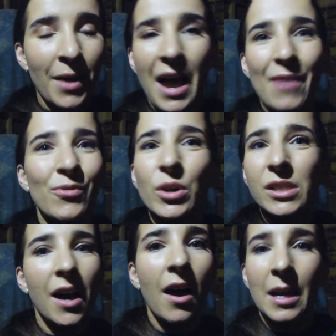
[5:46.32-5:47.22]
I haven't got
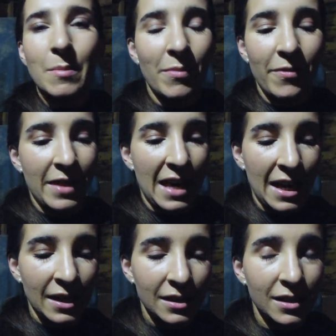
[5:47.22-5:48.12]
time for
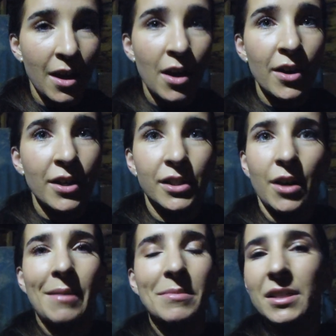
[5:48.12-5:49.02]
this,
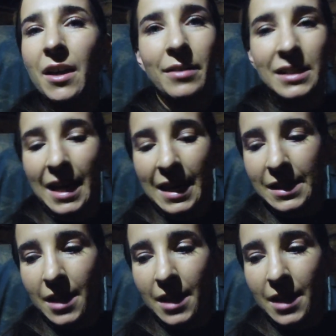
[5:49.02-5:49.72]
so I'm just going to get it